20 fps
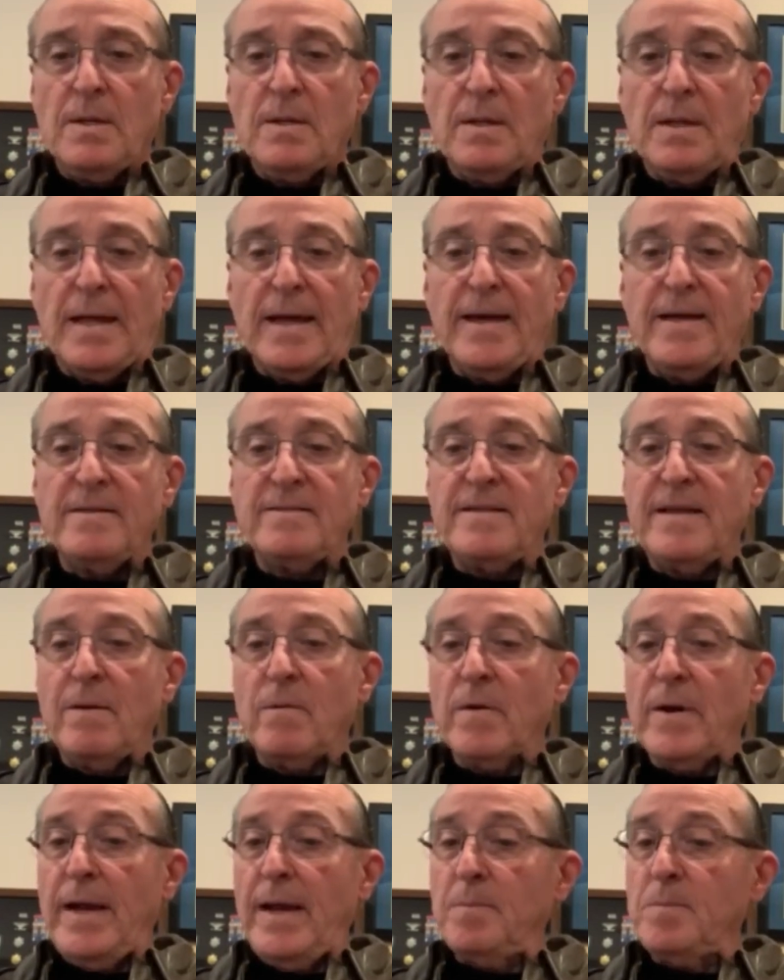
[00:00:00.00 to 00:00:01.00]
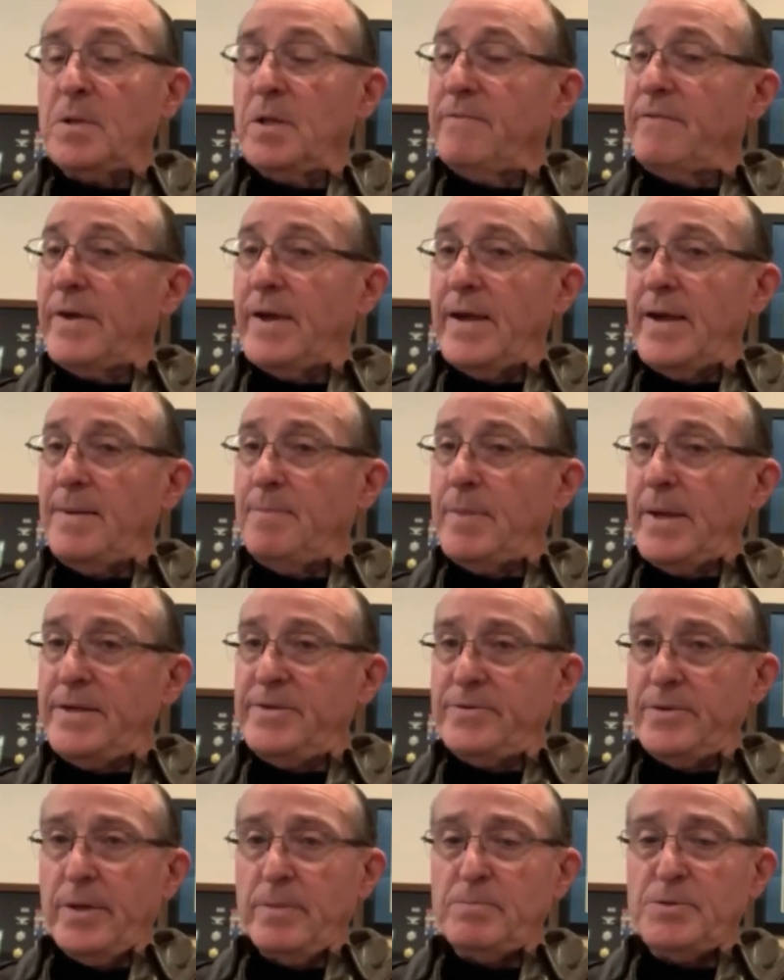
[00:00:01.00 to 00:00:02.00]
Lies that were amplified by
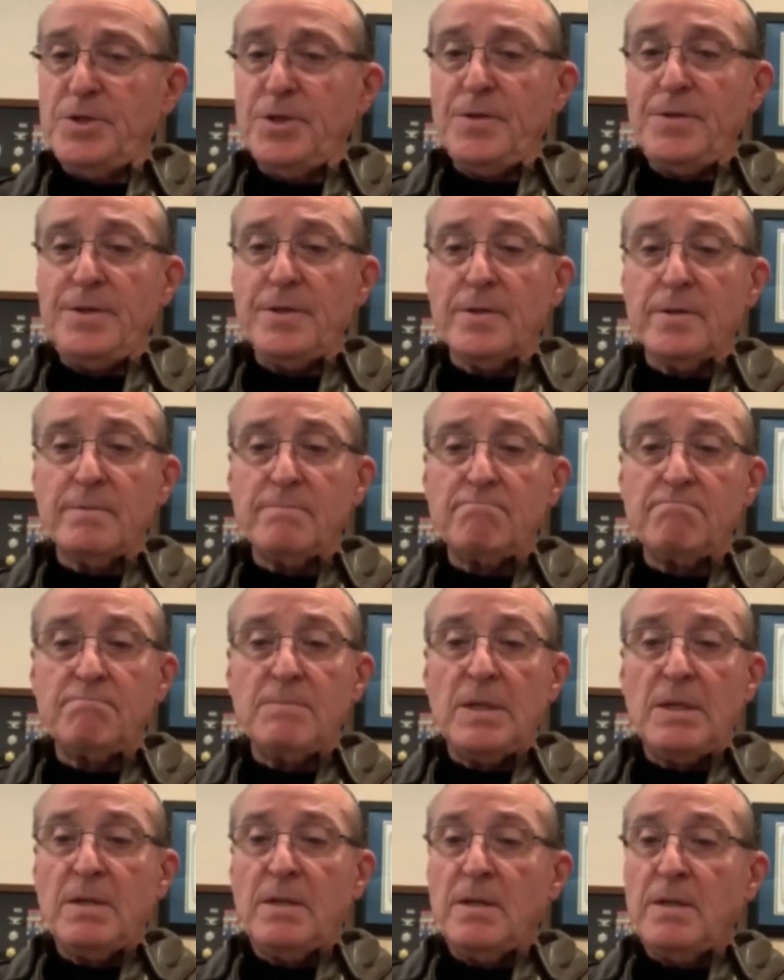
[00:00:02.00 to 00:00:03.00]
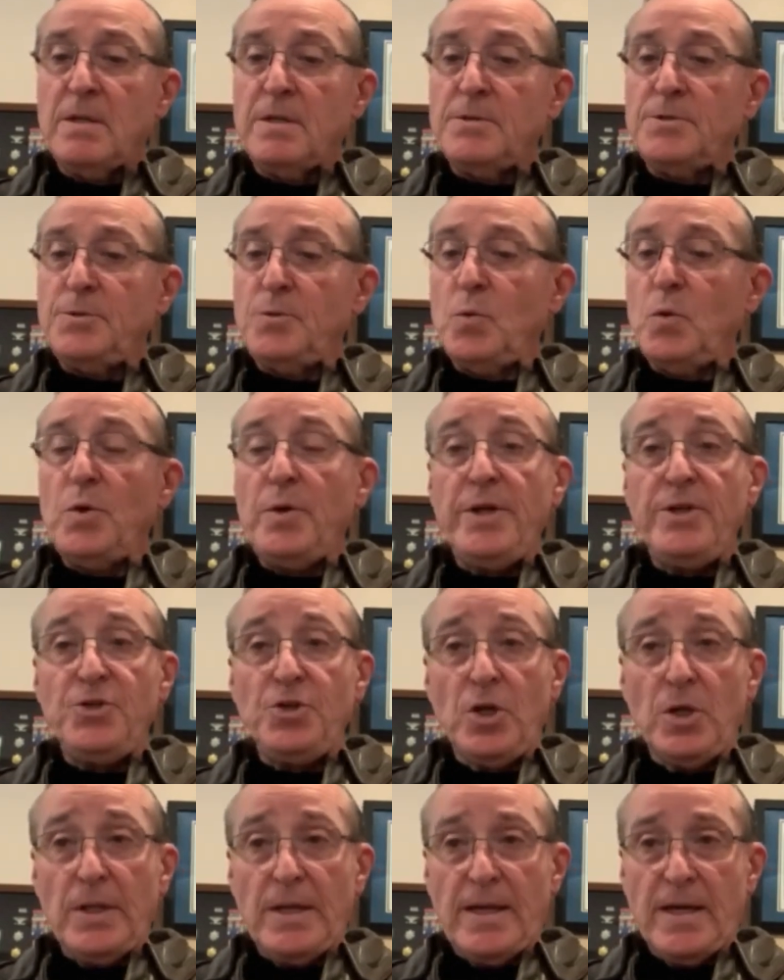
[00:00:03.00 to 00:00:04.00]
Trump Jr., Rudy
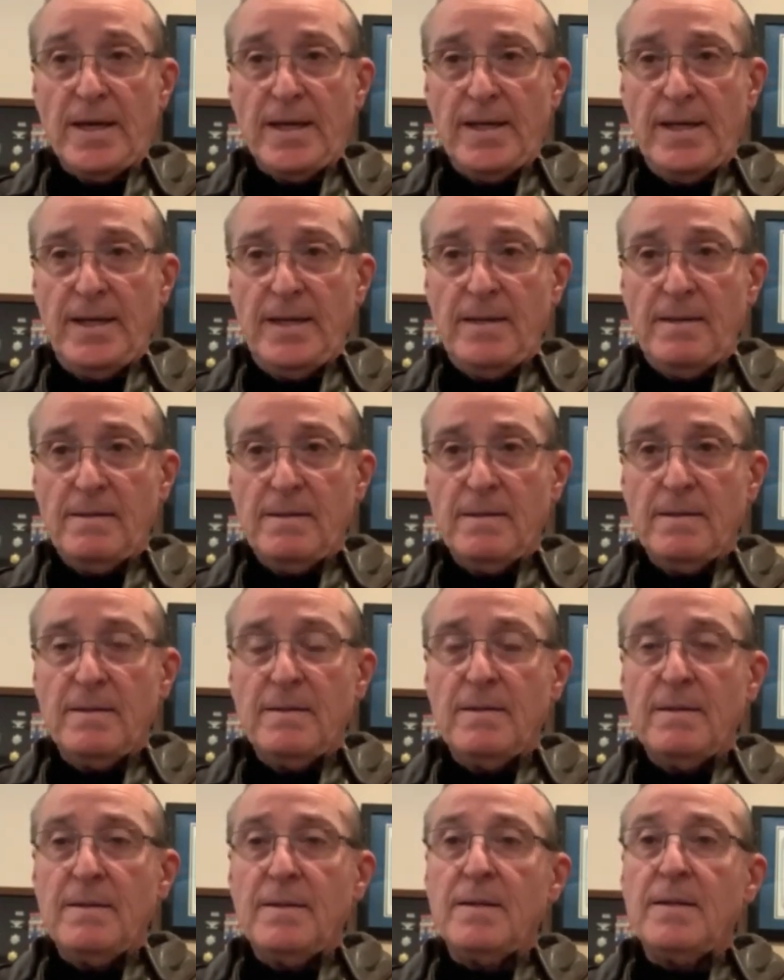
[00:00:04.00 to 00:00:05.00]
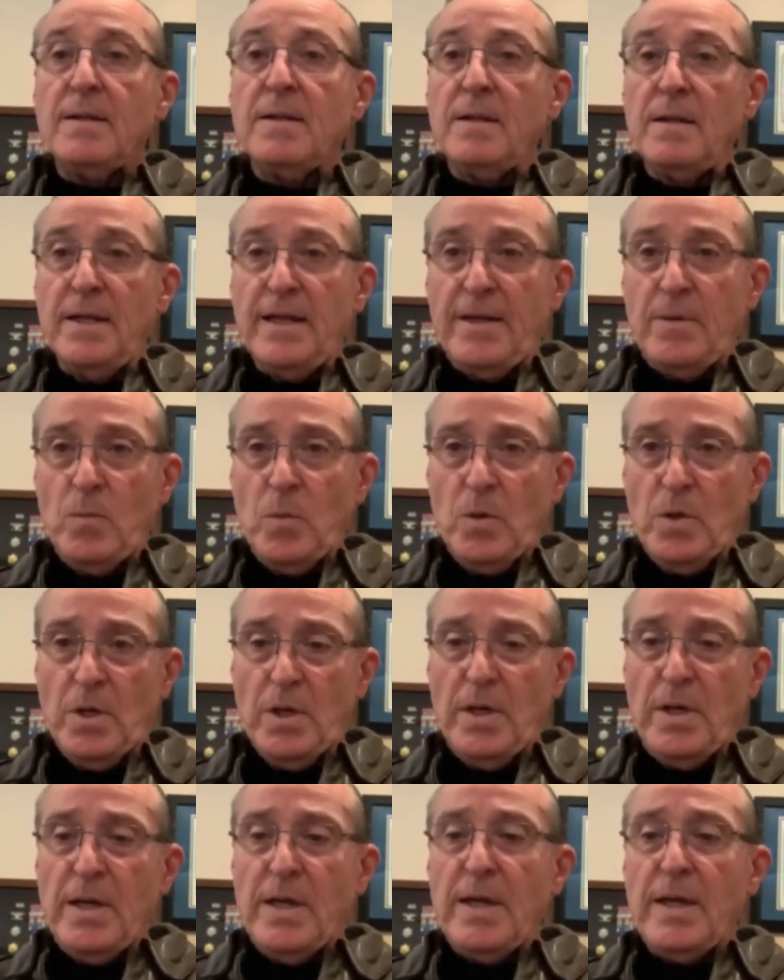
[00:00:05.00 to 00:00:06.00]
Giuliani, Lynn
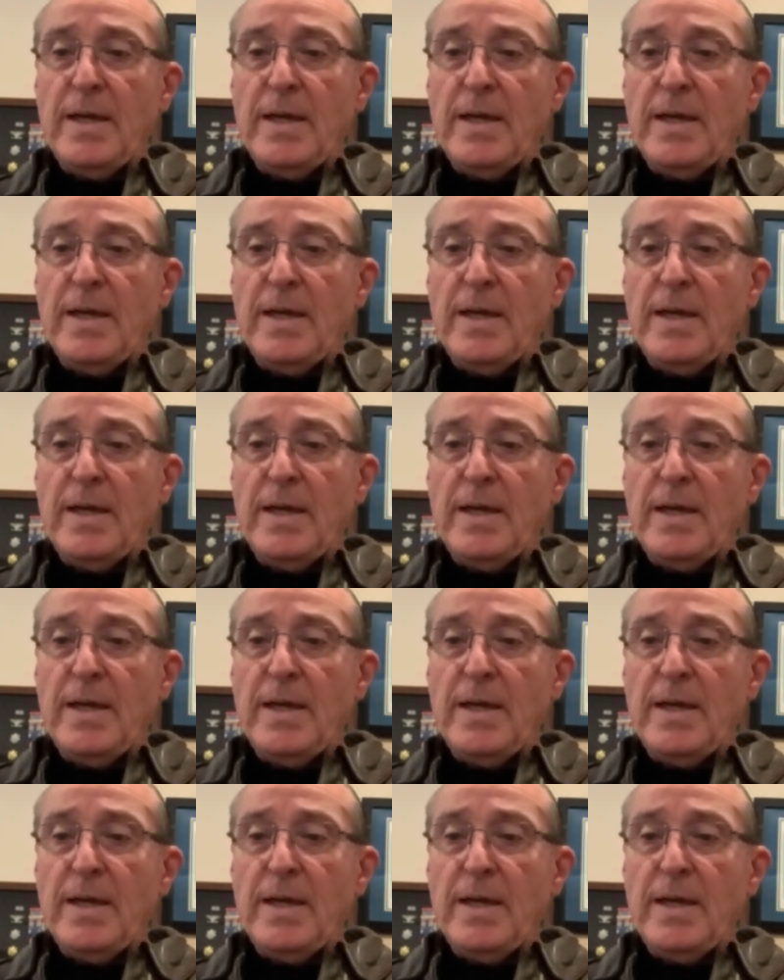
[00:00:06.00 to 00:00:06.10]
Wood,